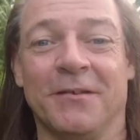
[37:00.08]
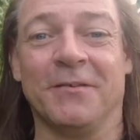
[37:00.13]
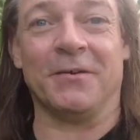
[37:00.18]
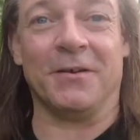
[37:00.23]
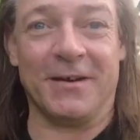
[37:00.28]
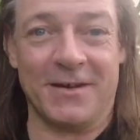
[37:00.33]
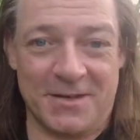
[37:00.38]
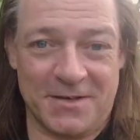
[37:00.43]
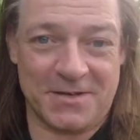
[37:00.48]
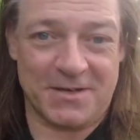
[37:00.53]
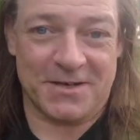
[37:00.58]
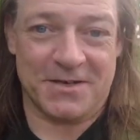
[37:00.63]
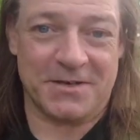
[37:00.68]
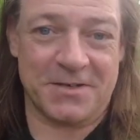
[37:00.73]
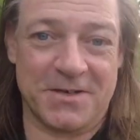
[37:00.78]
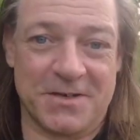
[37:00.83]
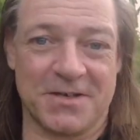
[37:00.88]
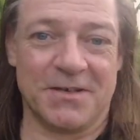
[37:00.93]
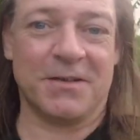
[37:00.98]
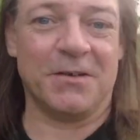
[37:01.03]

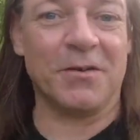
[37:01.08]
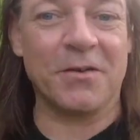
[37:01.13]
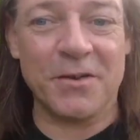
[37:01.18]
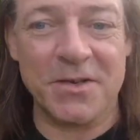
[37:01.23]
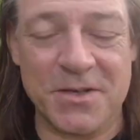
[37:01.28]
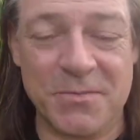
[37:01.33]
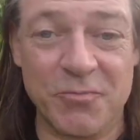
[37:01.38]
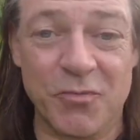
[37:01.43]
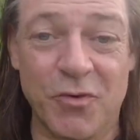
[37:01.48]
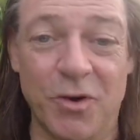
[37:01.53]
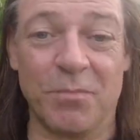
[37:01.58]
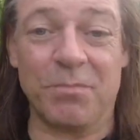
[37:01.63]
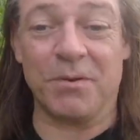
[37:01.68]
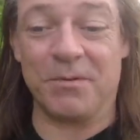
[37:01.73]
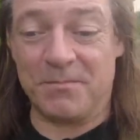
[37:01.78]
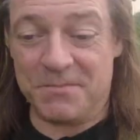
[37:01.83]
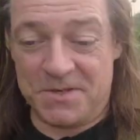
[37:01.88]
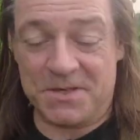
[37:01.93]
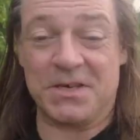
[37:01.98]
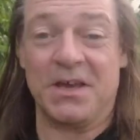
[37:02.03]
1960s and a lot of these
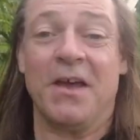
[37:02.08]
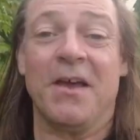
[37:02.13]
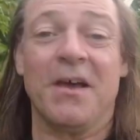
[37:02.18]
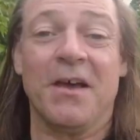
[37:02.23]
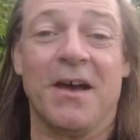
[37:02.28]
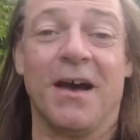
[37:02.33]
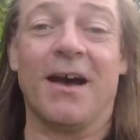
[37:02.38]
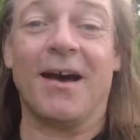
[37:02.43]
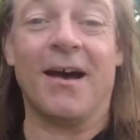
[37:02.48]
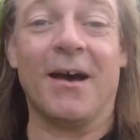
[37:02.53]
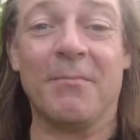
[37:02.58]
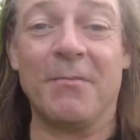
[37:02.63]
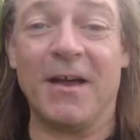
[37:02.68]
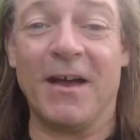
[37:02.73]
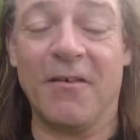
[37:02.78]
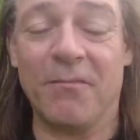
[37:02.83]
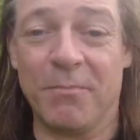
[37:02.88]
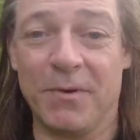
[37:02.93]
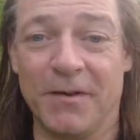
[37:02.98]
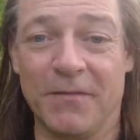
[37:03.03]
problems
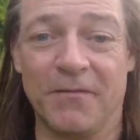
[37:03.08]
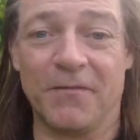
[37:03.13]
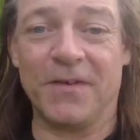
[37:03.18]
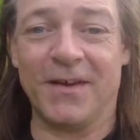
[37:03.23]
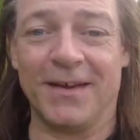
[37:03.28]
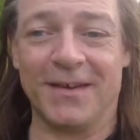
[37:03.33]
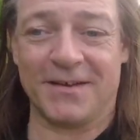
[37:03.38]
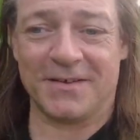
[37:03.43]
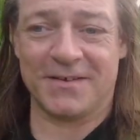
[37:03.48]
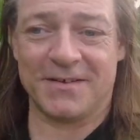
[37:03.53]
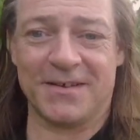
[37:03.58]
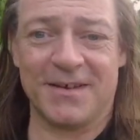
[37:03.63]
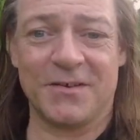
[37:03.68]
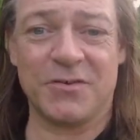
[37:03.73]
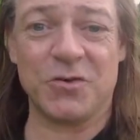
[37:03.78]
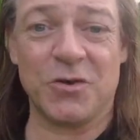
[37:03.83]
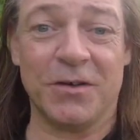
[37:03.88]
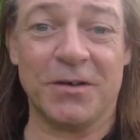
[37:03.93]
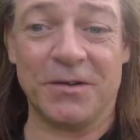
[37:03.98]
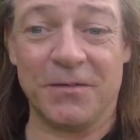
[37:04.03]
have been fixed, they're
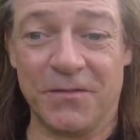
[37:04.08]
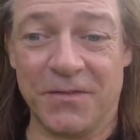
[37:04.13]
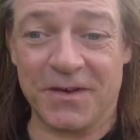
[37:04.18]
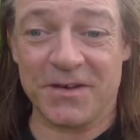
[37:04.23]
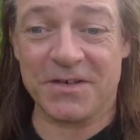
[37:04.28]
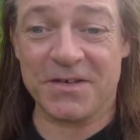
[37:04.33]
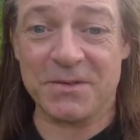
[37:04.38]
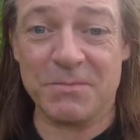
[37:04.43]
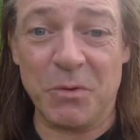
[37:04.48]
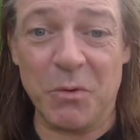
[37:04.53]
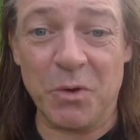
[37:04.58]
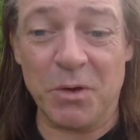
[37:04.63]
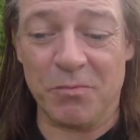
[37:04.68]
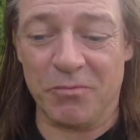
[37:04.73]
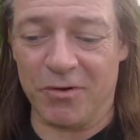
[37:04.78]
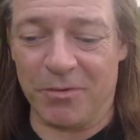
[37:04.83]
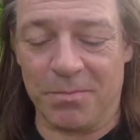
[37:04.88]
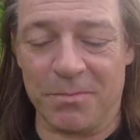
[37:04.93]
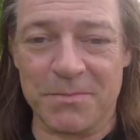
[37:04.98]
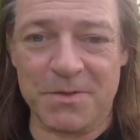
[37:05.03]
trying to fix smaller
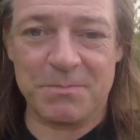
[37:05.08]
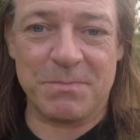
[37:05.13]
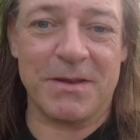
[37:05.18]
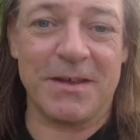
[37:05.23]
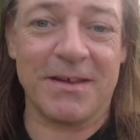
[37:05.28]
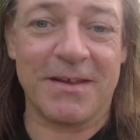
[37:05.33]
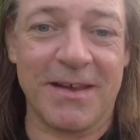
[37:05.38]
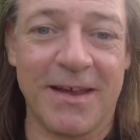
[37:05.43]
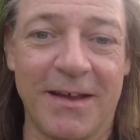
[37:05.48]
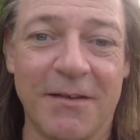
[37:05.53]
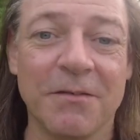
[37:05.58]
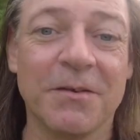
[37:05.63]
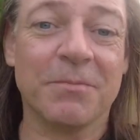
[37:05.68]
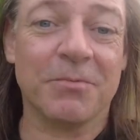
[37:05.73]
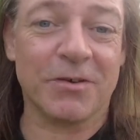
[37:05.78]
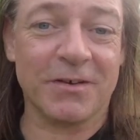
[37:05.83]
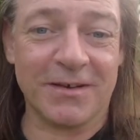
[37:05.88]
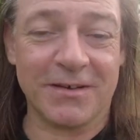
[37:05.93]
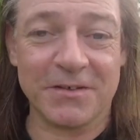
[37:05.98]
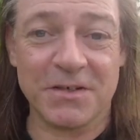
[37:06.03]
problems, but they're
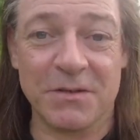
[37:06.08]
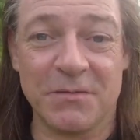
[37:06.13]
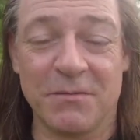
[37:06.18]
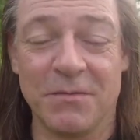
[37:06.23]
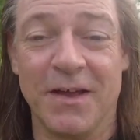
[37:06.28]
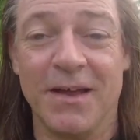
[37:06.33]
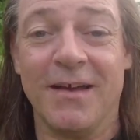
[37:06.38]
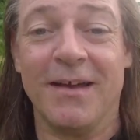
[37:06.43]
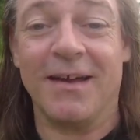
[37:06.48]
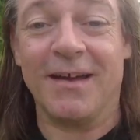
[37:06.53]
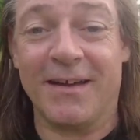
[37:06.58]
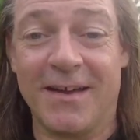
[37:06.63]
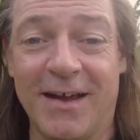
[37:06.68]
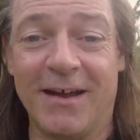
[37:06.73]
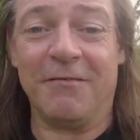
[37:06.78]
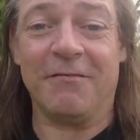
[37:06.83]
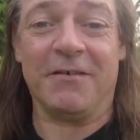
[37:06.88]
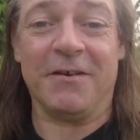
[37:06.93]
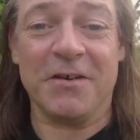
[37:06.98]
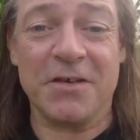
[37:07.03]
counterproductive and
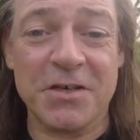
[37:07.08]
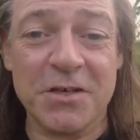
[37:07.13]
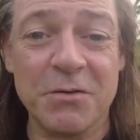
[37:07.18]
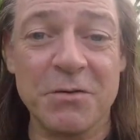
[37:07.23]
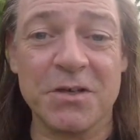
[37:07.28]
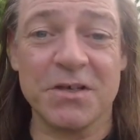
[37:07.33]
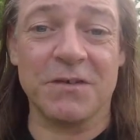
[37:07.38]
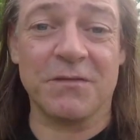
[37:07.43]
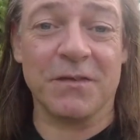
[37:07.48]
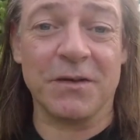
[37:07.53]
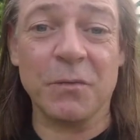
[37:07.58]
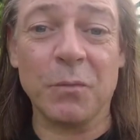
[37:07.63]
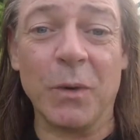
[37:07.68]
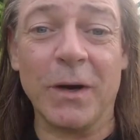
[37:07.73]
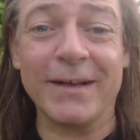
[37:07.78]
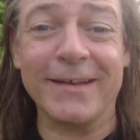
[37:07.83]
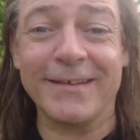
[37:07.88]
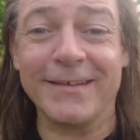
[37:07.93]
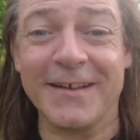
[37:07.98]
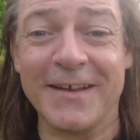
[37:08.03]
counterintuitive in the
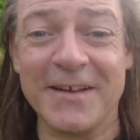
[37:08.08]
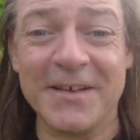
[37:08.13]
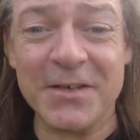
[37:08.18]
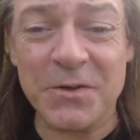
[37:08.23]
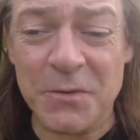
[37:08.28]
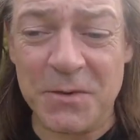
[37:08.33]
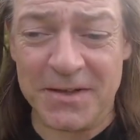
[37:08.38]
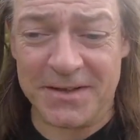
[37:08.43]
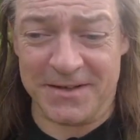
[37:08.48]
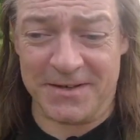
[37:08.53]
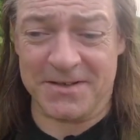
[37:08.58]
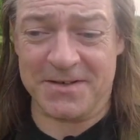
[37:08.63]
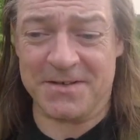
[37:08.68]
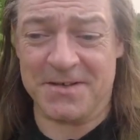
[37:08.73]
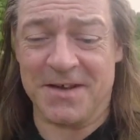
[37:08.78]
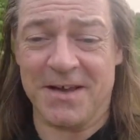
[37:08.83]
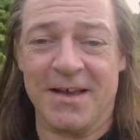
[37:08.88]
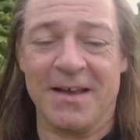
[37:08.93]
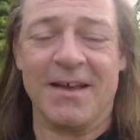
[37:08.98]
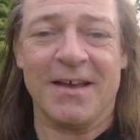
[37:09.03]
way that they're doing this.
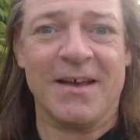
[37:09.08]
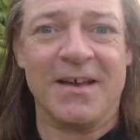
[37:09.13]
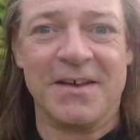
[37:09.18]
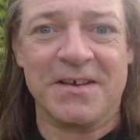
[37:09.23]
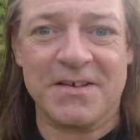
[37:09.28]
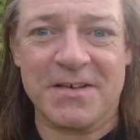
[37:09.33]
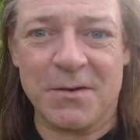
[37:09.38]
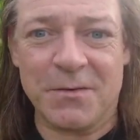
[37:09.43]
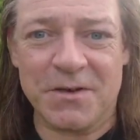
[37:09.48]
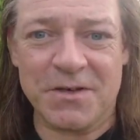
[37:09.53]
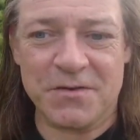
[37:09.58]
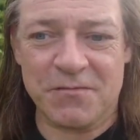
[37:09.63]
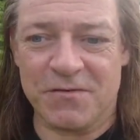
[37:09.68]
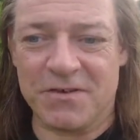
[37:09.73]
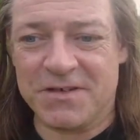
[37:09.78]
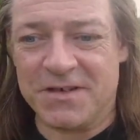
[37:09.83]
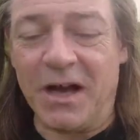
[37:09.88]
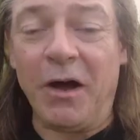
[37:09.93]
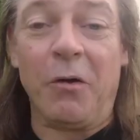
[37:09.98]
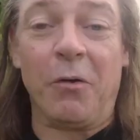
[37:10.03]
So as a
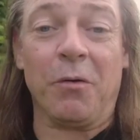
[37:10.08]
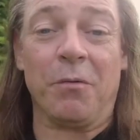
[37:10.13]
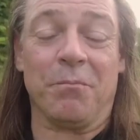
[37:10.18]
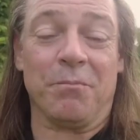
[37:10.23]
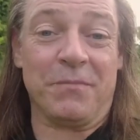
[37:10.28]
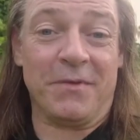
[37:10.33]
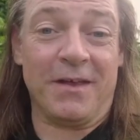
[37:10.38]
result,